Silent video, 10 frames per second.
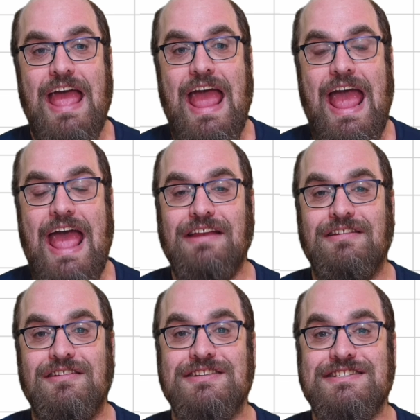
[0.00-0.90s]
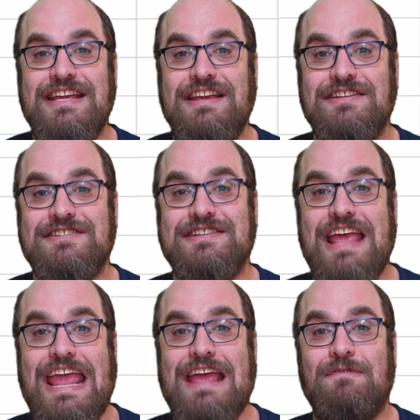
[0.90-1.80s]
and sees
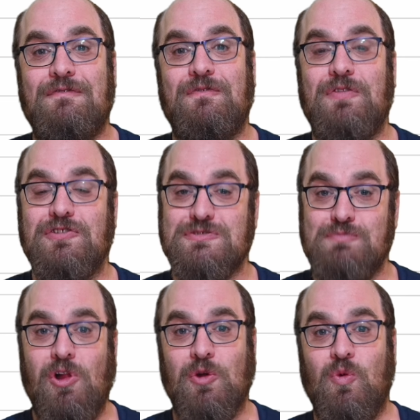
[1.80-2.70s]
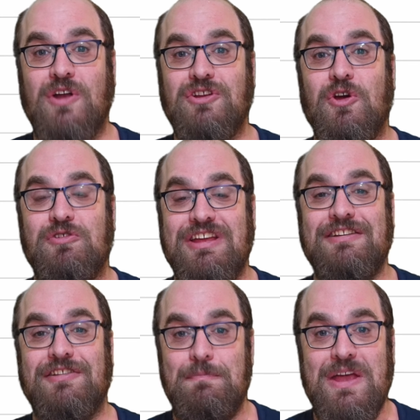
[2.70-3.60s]
if the smaller one goes
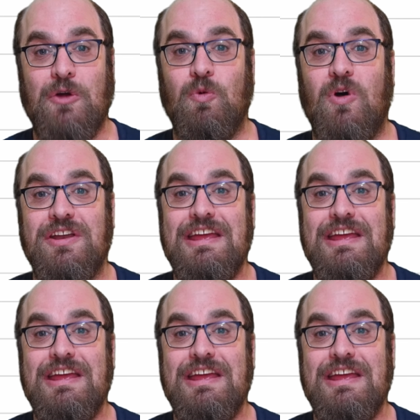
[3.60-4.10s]
into the bigger one